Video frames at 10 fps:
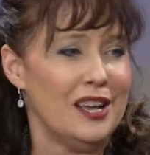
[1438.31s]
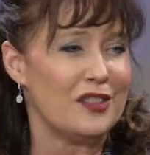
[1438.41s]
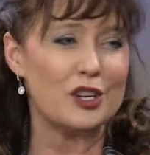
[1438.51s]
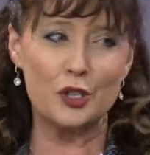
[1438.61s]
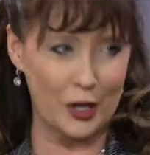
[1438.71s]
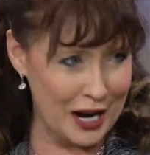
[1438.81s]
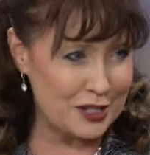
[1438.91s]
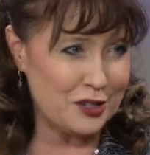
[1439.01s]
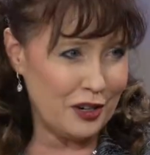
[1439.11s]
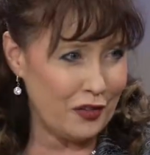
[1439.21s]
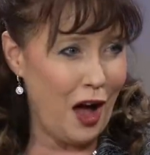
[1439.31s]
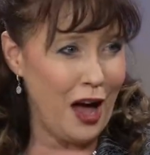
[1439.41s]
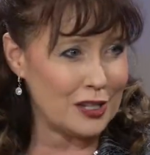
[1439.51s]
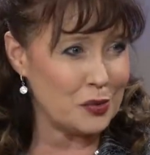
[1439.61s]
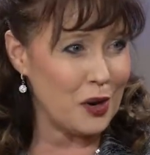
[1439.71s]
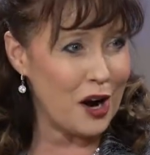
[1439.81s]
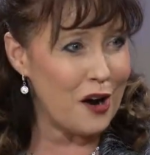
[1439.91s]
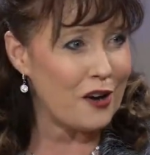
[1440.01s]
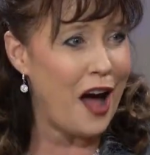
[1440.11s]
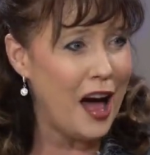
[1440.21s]
the treasure of God's
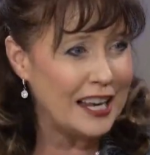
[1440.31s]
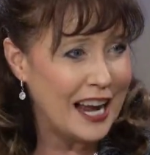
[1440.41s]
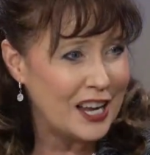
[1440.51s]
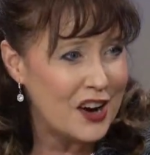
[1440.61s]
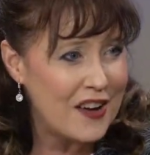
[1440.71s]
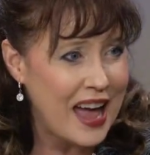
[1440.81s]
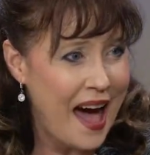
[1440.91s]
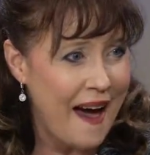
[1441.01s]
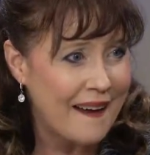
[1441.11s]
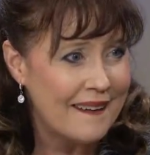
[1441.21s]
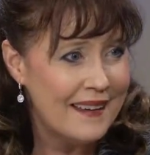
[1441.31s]
word. Hallelujah.